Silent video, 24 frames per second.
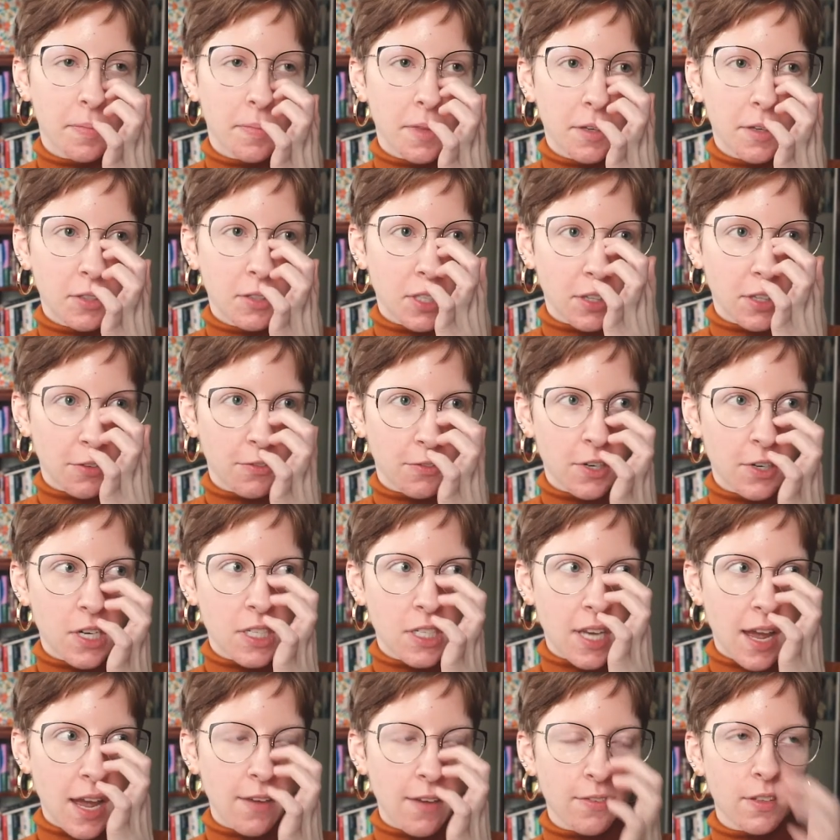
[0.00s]
it was like the first
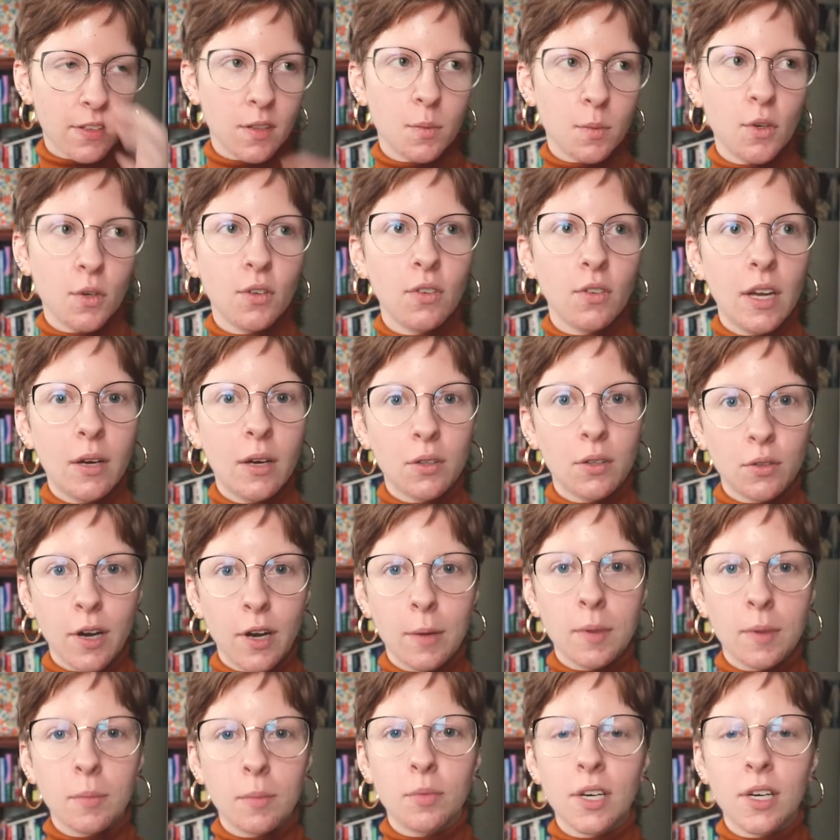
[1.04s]
half of the movie I was
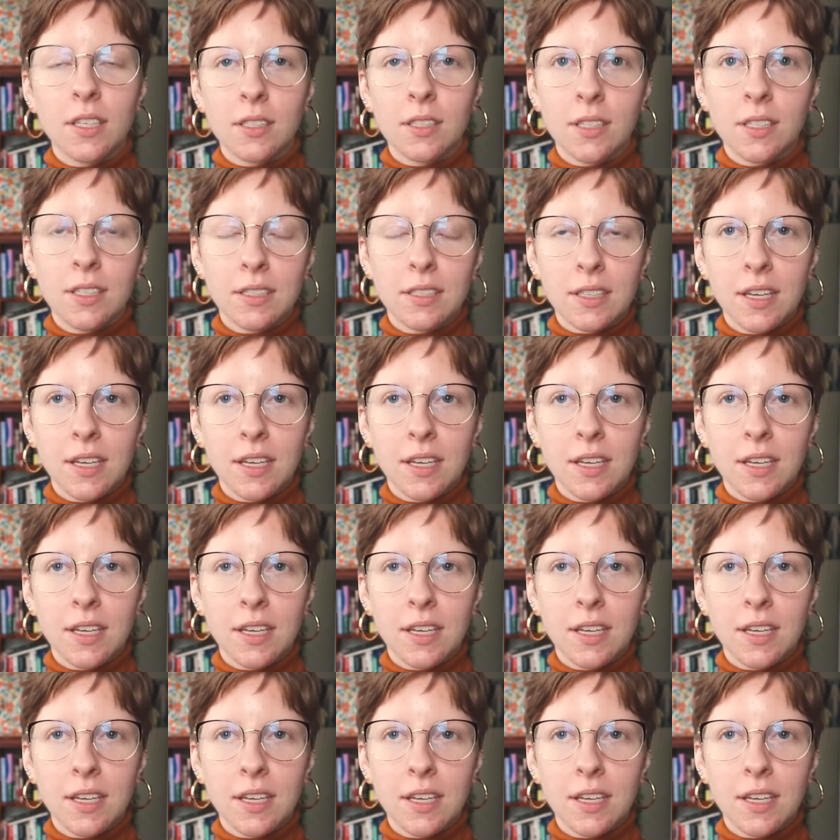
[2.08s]
wrapping presents,